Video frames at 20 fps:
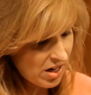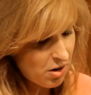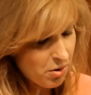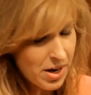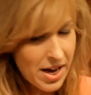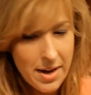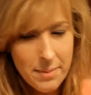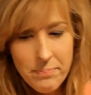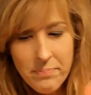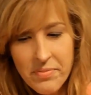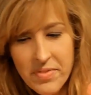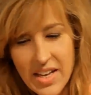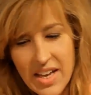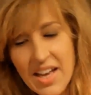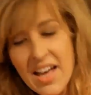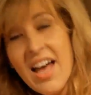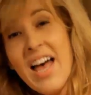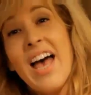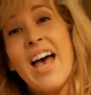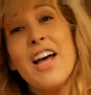Okay.
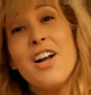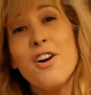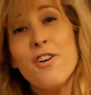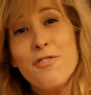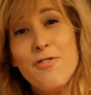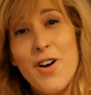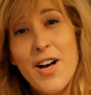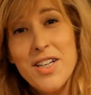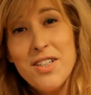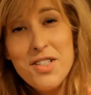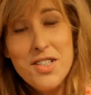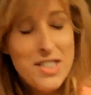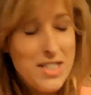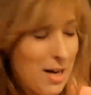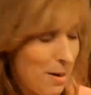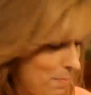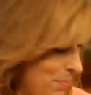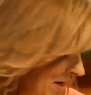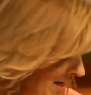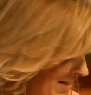And our final
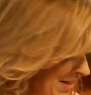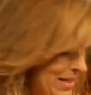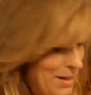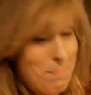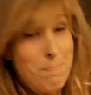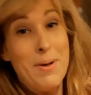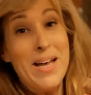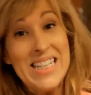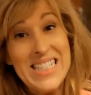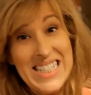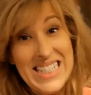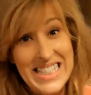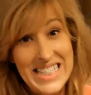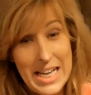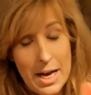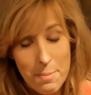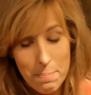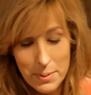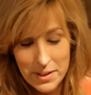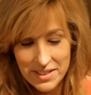step is the best
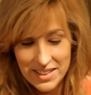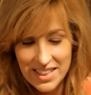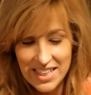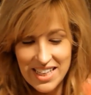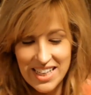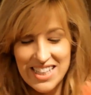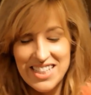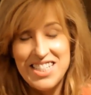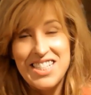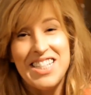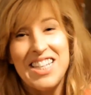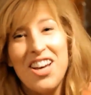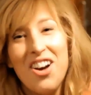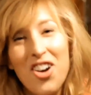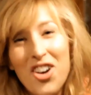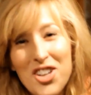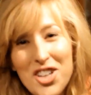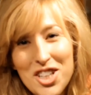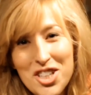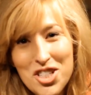step. It's the
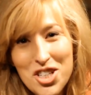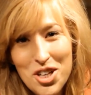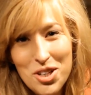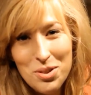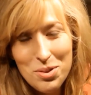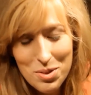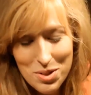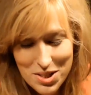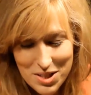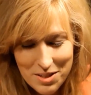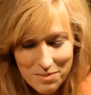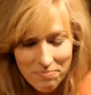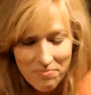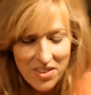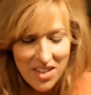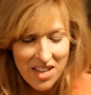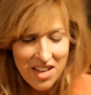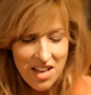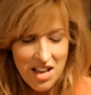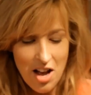artichokes.
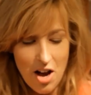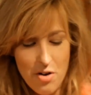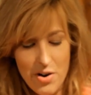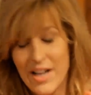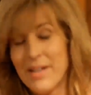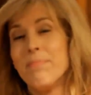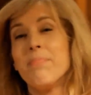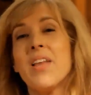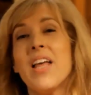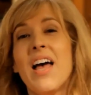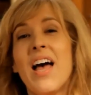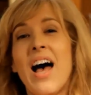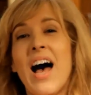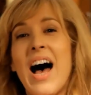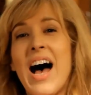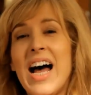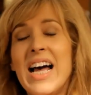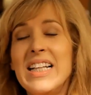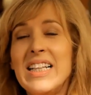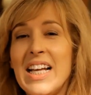All right,
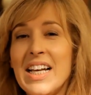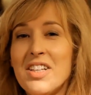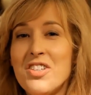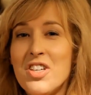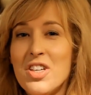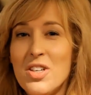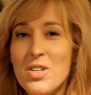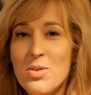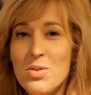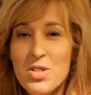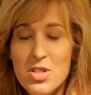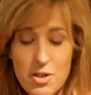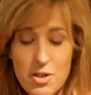I like to use